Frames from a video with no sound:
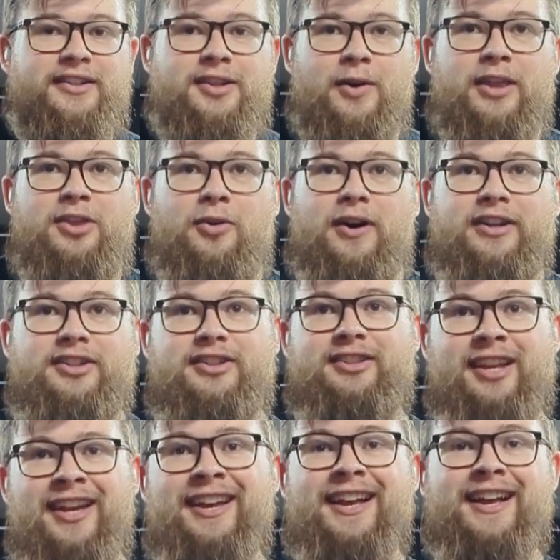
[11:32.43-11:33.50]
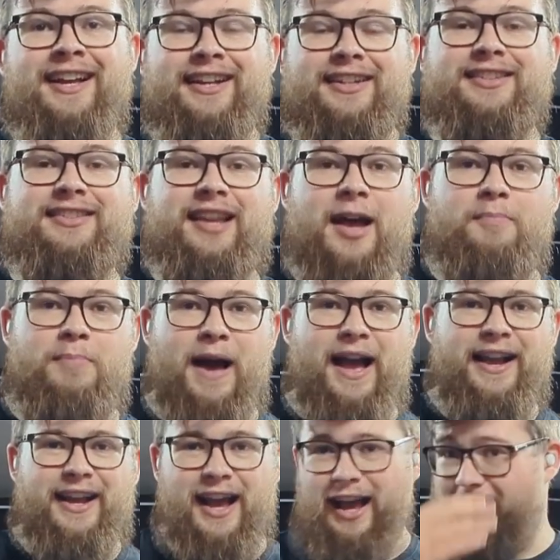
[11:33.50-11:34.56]
So I thought I'd just stand
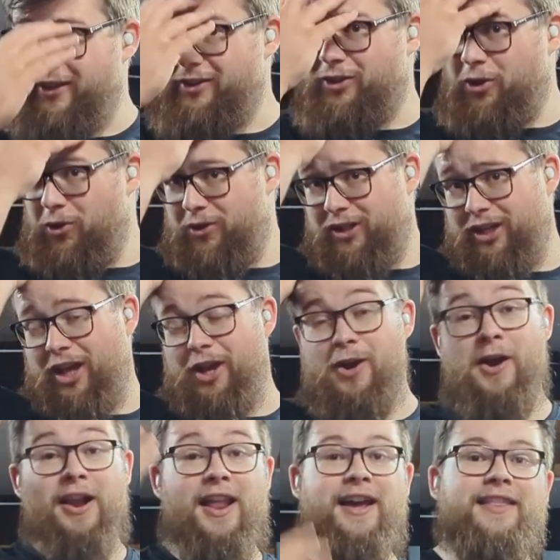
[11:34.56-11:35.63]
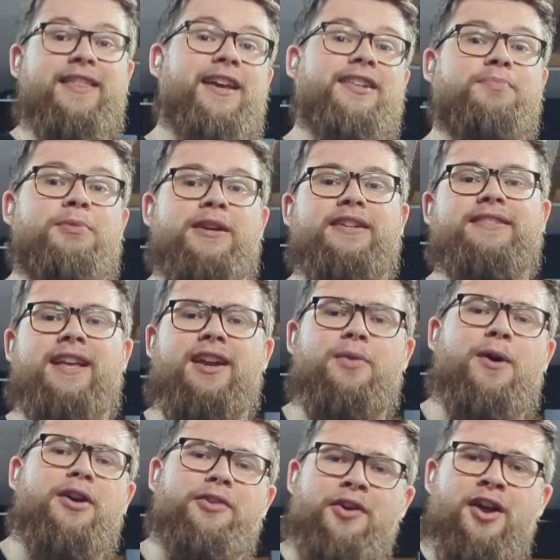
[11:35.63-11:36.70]
back and talk to you like this, because then I
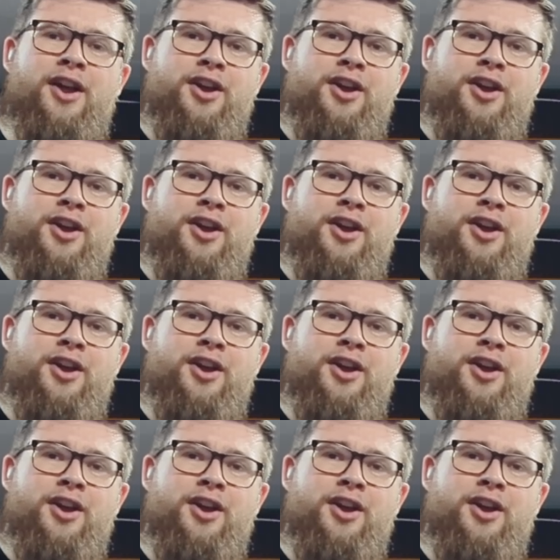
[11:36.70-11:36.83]
won't